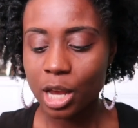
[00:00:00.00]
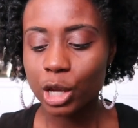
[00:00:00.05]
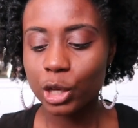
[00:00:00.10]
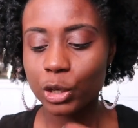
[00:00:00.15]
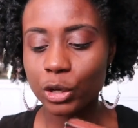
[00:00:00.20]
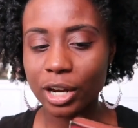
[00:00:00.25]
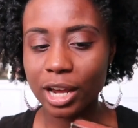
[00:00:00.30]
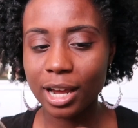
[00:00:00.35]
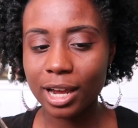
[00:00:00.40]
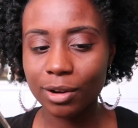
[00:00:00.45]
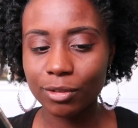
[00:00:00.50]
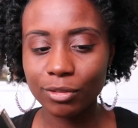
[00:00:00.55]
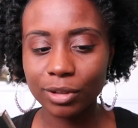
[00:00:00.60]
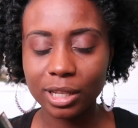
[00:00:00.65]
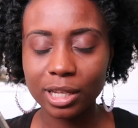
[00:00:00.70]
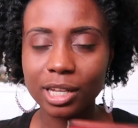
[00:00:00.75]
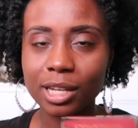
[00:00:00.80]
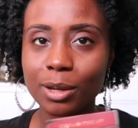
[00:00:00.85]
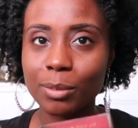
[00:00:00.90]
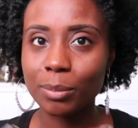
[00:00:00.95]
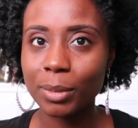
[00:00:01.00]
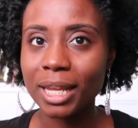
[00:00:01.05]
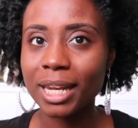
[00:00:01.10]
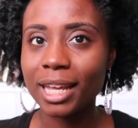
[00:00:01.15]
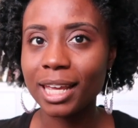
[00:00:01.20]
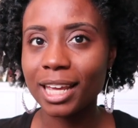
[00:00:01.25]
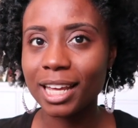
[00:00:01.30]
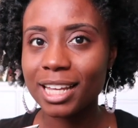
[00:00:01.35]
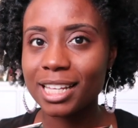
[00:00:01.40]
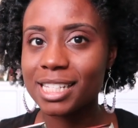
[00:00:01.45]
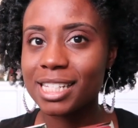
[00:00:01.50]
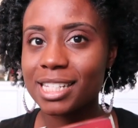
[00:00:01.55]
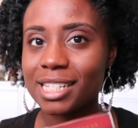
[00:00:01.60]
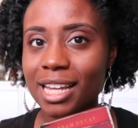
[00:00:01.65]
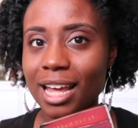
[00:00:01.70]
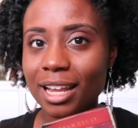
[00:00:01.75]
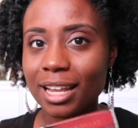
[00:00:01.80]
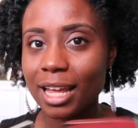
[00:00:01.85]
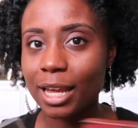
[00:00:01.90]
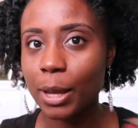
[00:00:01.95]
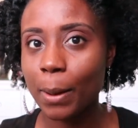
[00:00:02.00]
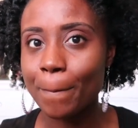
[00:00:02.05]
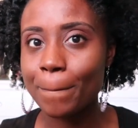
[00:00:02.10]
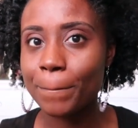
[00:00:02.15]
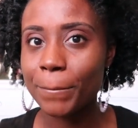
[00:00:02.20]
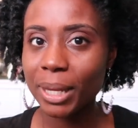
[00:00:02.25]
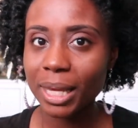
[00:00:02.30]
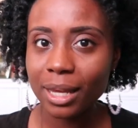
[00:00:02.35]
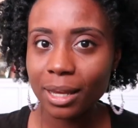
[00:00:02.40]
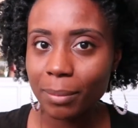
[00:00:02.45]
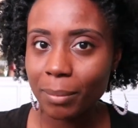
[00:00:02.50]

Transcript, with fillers: you're not really committing because it's not like a big